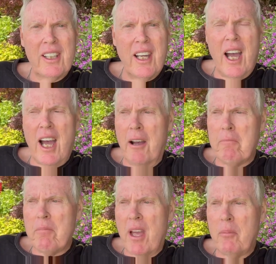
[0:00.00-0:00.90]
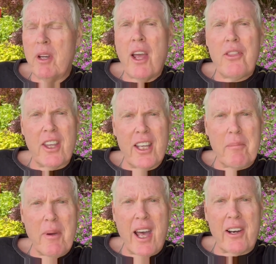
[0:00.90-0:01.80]
And when I think
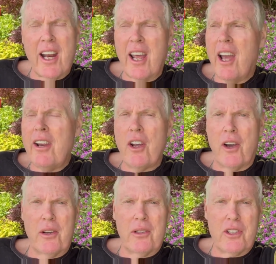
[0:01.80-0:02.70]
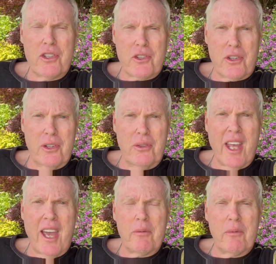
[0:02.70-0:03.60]
about it, and I know it's true
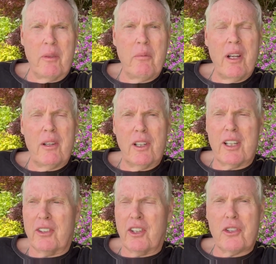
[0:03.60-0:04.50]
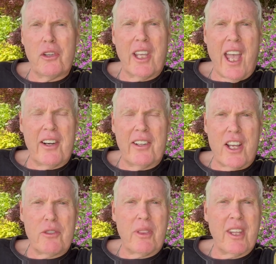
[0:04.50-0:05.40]
that when we look at the two
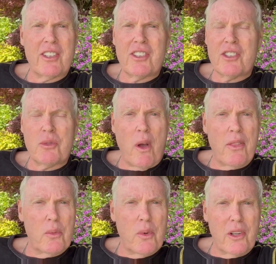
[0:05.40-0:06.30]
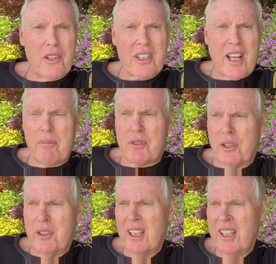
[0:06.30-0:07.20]
candidates, we think, is this what the world has come to?